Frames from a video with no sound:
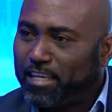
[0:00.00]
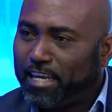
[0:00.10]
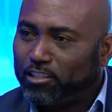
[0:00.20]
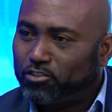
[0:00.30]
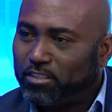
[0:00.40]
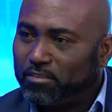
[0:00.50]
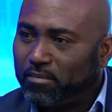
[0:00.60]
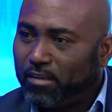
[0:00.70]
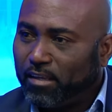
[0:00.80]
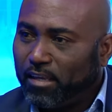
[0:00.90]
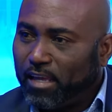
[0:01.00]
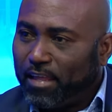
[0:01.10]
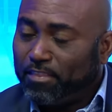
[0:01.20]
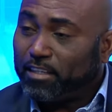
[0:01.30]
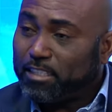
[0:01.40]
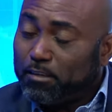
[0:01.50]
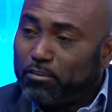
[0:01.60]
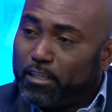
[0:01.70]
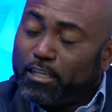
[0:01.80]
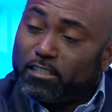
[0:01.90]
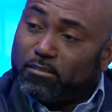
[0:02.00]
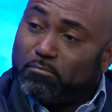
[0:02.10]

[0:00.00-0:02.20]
Catherine, not even